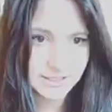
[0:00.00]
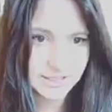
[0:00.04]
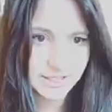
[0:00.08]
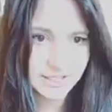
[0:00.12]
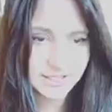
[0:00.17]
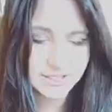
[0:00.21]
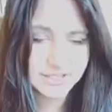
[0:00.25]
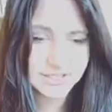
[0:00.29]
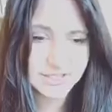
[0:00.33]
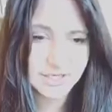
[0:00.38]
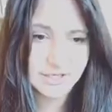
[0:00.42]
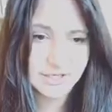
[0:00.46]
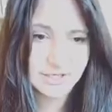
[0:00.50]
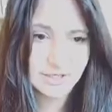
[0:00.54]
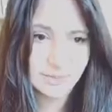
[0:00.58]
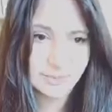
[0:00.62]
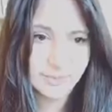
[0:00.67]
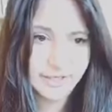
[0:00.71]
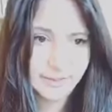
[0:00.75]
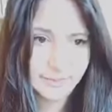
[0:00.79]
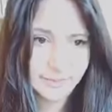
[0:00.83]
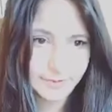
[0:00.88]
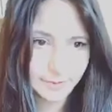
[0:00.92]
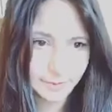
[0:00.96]
and so the
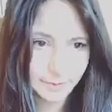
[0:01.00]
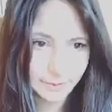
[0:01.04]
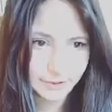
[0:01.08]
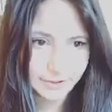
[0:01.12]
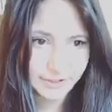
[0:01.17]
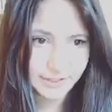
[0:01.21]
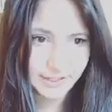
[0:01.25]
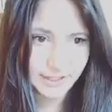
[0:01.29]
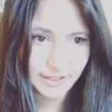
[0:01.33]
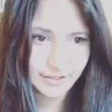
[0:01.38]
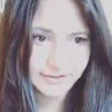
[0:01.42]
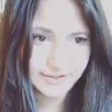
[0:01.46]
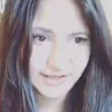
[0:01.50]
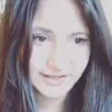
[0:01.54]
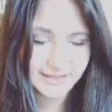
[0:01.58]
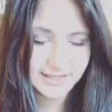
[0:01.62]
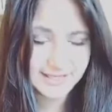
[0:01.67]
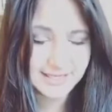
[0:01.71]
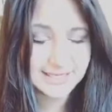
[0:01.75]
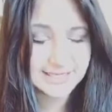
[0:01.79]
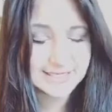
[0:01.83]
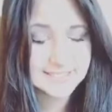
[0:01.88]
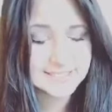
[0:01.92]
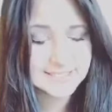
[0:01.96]
people will know that
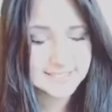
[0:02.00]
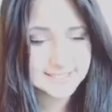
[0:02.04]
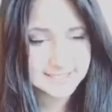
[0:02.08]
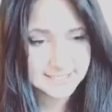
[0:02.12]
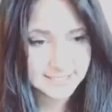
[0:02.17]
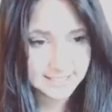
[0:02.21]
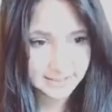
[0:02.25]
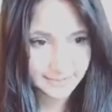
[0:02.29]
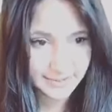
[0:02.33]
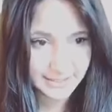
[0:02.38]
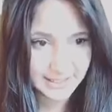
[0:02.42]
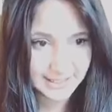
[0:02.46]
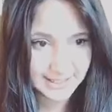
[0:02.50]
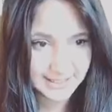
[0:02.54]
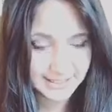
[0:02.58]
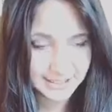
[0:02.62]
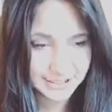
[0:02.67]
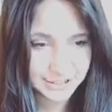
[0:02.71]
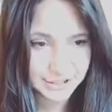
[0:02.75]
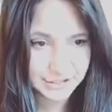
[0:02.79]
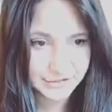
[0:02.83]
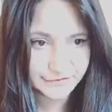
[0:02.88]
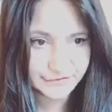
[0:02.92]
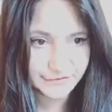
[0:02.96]
the
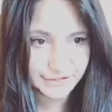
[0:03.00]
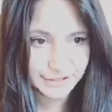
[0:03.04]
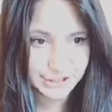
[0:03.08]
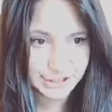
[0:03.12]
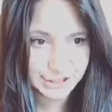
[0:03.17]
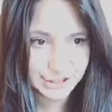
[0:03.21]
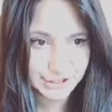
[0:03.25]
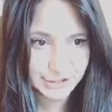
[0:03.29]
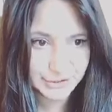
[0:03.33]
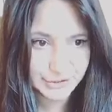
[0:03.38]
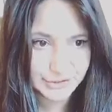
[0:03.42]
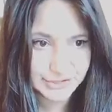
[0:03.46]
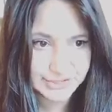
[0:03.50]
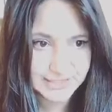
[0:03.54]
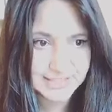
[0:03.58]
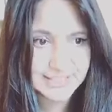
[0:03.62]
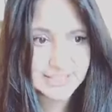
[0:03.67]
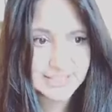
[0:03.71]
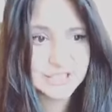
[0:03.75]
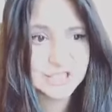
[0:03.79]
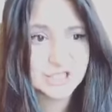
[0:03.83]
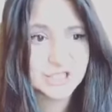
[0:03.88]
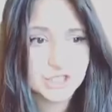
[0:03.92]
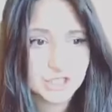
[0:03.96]
extermination of the Jews
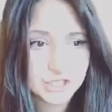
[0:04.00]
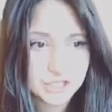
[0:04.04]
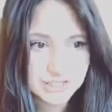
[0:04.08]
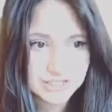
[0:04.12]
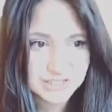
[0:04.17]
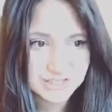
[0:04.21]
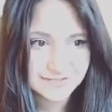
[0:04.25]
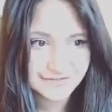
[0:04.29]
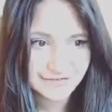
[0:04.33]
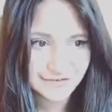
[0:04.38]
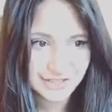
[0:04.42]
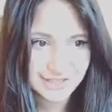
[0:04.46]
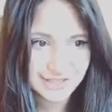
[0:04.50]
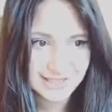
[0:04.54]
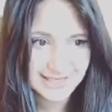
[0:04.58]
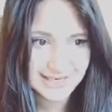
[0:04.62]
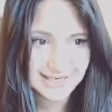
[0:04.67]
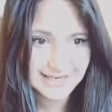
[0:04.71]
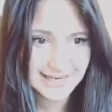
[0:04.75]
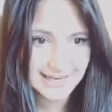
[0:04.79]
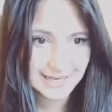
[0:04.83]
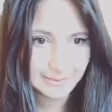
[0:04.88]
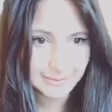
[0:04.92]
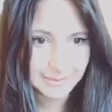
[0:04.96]
is good for the
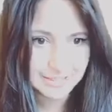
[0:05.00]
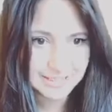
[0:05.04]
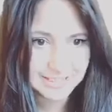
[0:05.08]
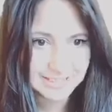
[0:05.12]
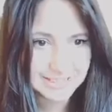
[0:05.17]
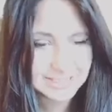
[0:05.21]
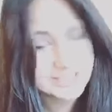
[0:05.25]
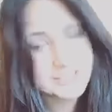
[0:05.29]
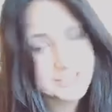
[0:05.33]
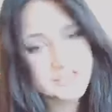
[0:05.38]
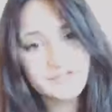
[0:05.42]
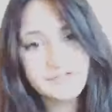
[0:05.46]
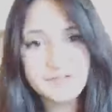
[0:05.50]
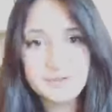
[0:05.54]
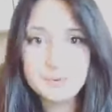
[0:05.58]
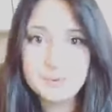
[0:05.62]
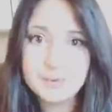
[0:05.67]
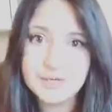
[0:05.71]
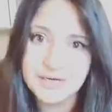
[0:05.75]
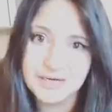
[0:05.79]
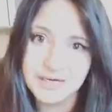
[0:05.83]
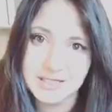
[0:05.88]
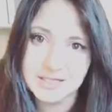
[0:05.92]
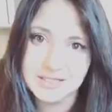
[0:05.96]
inhabitants of the
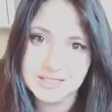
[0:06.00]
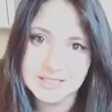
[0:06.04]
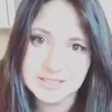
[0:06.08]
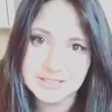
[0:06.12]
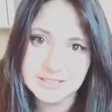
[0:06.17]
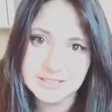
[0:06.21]
world.